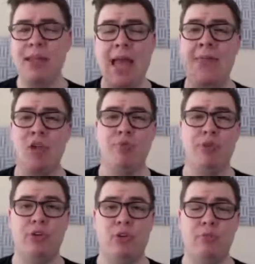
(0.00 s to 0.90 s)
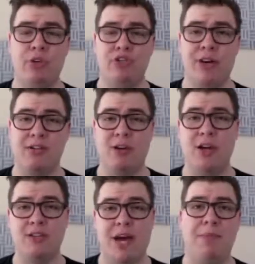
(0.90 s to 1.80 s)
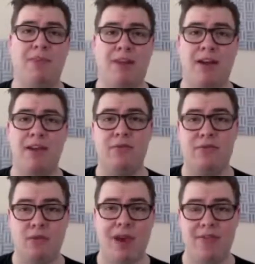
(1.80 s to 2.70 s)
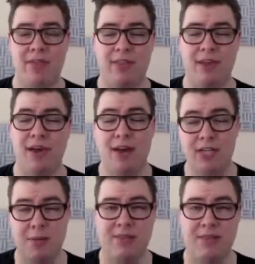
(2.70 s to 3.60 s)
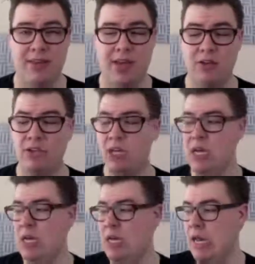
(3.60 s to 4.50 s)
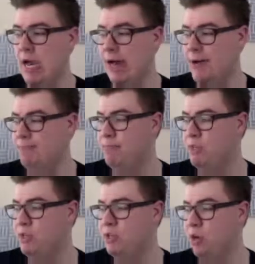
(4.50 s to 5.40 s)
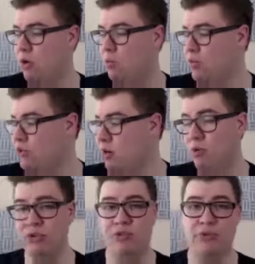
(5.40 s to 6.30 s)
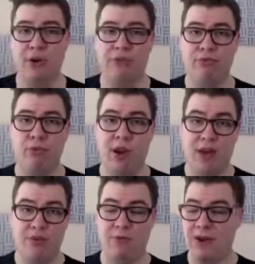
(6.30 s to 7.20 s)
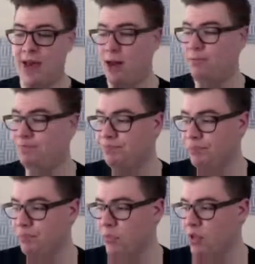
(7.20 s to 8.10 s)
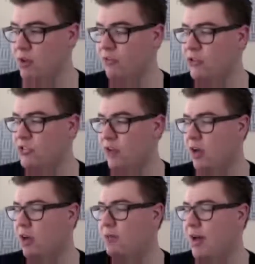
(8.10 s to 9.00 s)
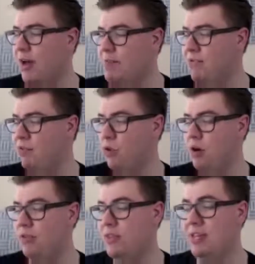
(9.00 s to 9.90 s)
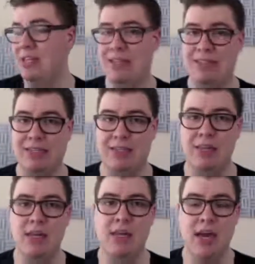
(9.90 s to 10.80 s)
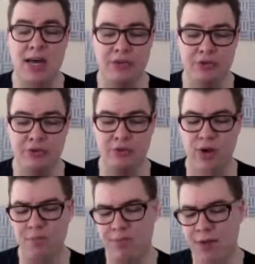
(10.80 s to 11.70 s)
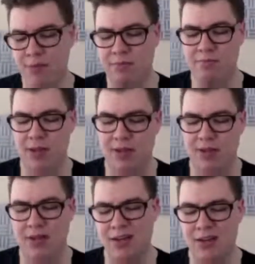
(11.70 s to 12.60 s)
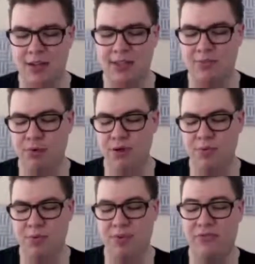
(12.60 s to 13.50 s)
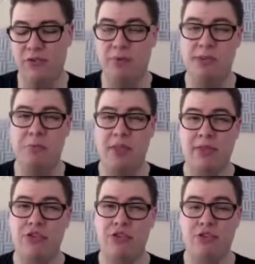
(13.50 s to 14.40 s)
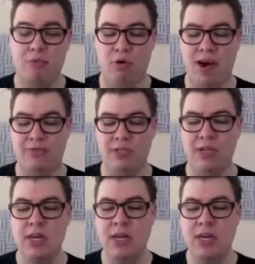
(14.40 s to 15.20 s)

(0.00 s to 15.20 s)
And then you put your moisturizer on top at the very end for on top of everything else. So we'll start and we'll sort of go through what I do right now. First of all, before the cleansing, I do probably, at this point, maybe a few times a month. I should do it more often.